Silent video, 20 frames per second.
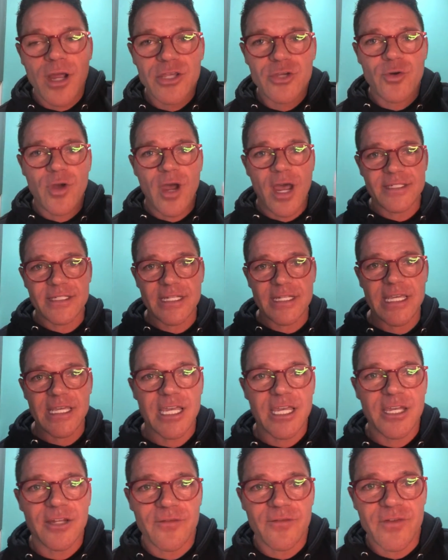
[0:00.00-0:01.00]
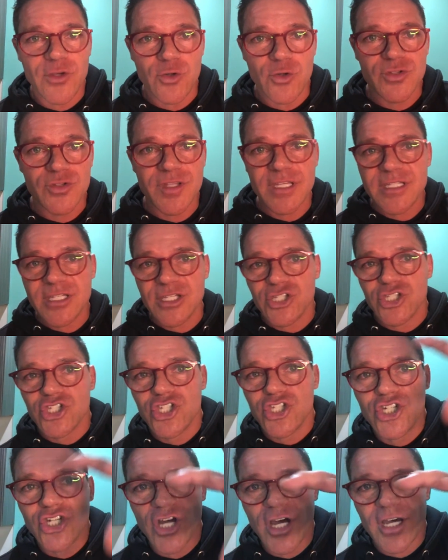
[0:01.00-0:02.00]
you guys to get confused. This is
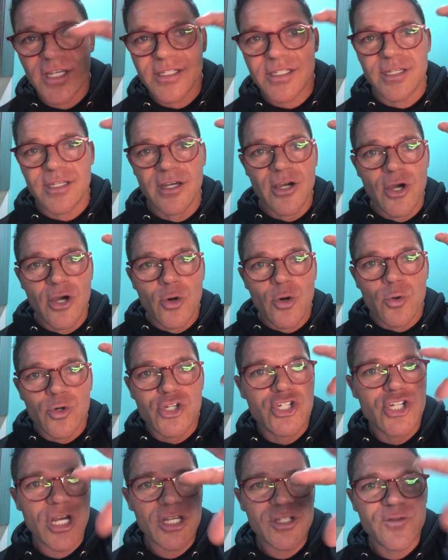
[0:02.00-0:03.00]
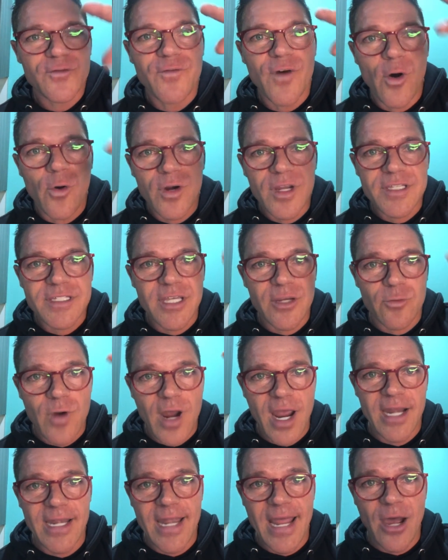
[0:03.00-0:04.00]
we're just focusing
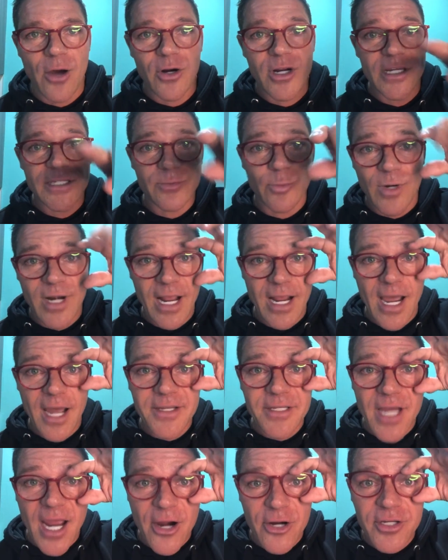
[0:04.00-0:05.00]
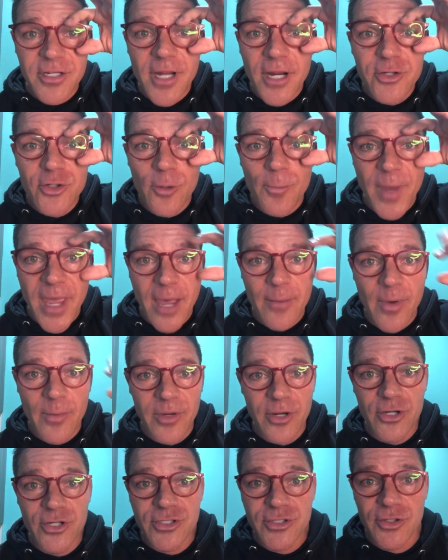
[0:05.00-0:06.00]
right now, because when I got to Ironton, I told Pam I'm
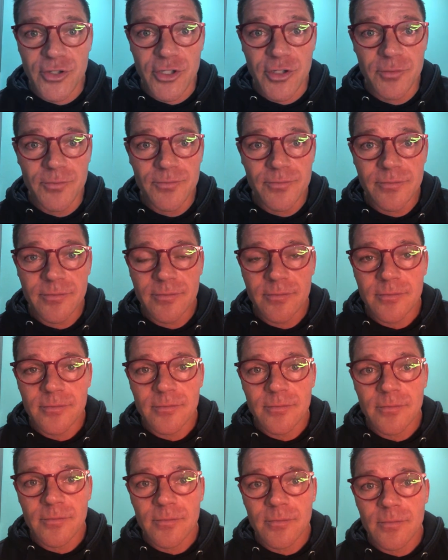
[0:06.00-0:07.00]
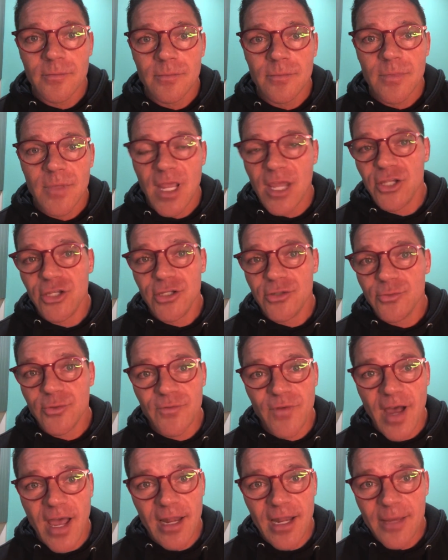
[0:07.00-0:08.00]
here to sue you. And you would
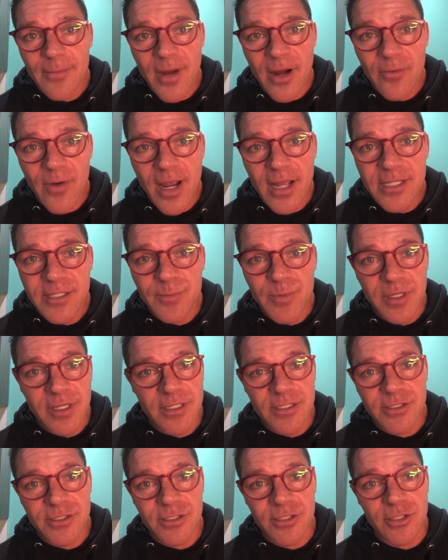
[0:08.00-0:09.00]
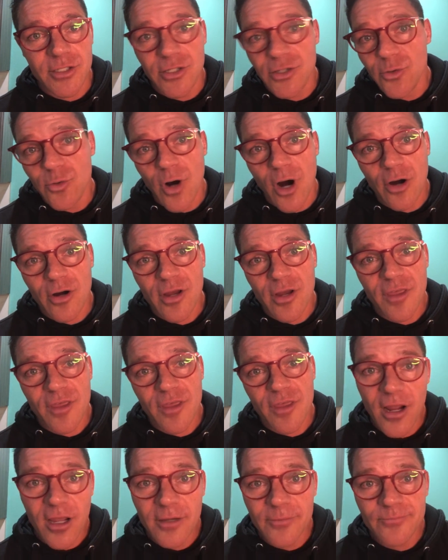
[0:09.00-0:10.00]
violate my rights because you are a
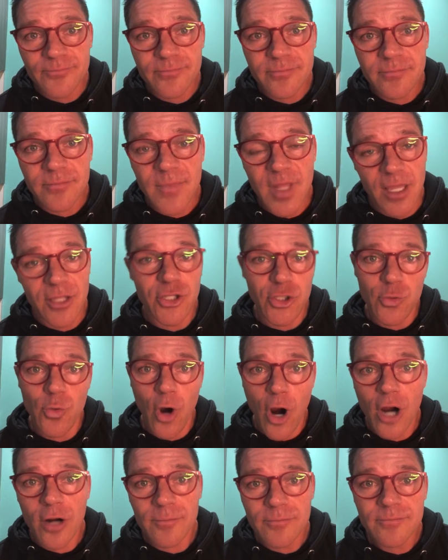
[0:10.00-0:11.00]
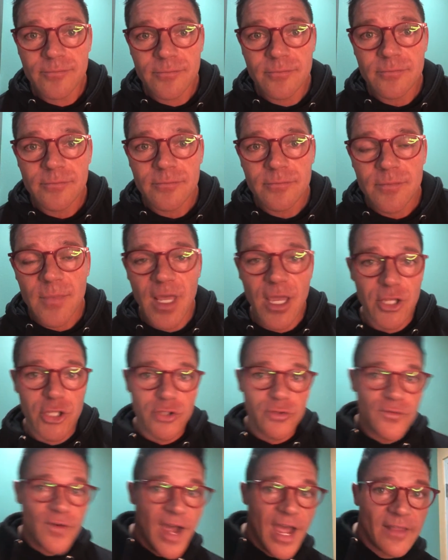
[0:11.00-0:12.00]
thug, and you are. And
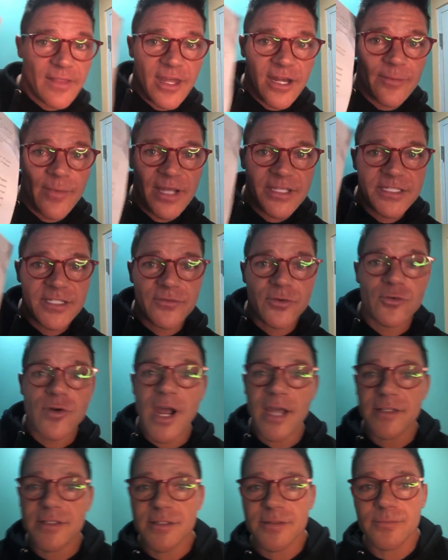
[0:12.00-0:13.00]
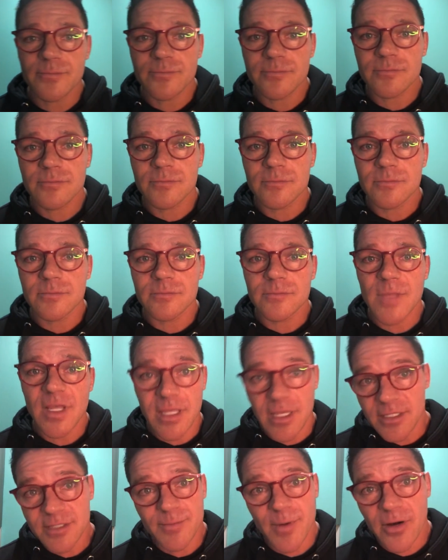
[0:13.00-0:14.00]
you violated my civil rights,
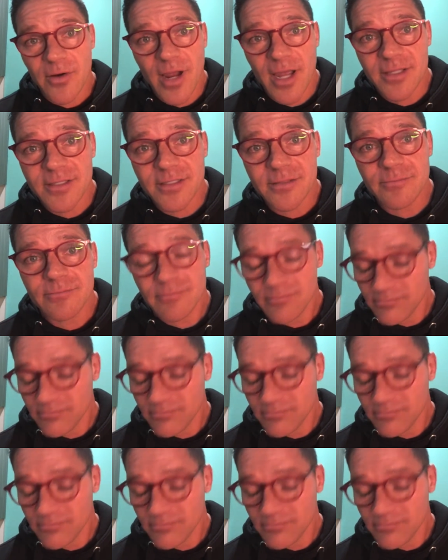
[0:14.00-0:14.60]
against my rights.